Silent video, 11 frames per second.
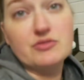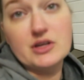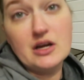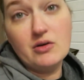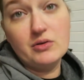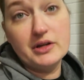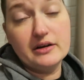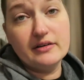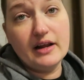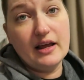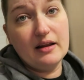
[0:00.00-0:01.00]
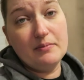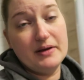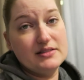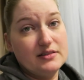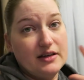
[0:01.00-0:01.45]
freaking cold out and I
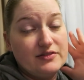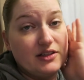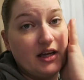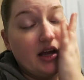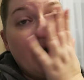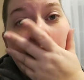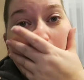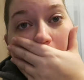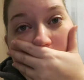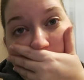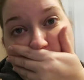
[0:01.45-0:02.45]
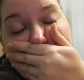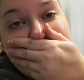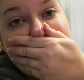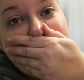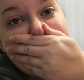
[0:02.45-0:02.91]
basically have to like
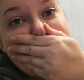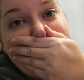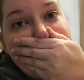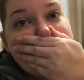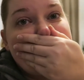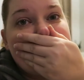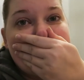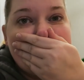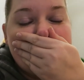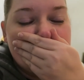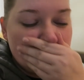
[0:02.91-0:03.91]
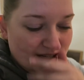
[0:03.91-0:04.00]
cover my face like this.